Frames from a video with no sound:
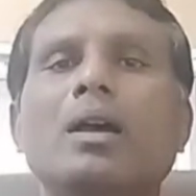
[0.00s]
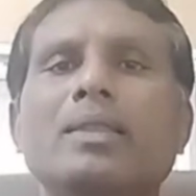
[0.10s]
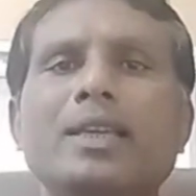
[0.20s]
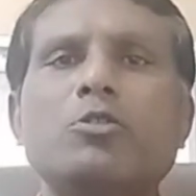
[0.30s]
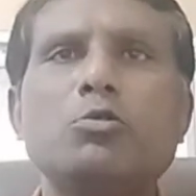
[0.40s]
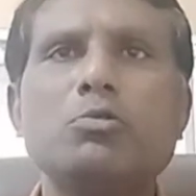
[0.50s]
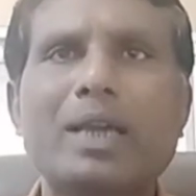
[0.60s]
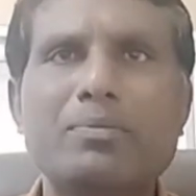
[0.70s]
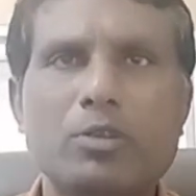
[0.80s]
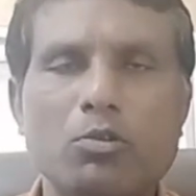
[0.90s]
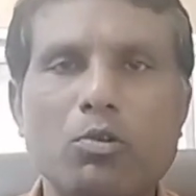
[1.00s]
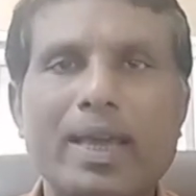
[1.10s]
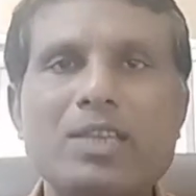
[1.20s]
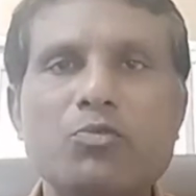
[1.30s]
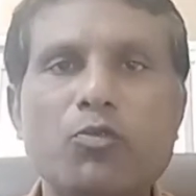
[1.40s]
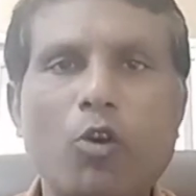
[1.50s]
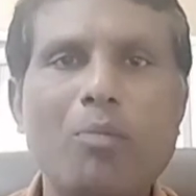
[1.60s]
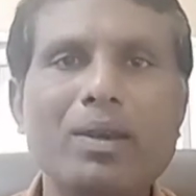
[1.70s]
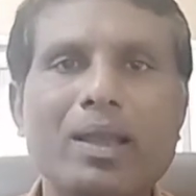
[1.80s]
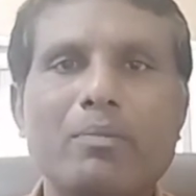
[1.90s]
These two types are known as
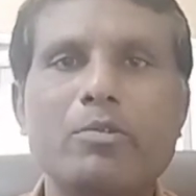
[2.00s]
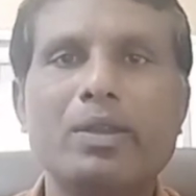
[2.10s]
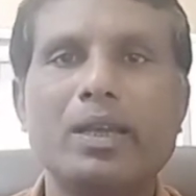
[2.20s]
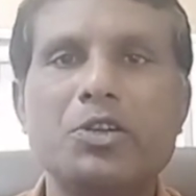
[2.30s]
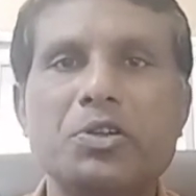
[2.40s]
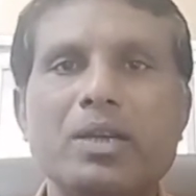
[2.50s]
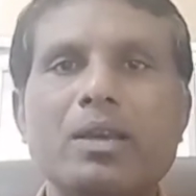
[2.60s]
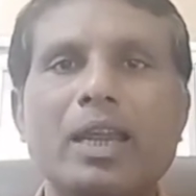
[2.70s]
formal communication and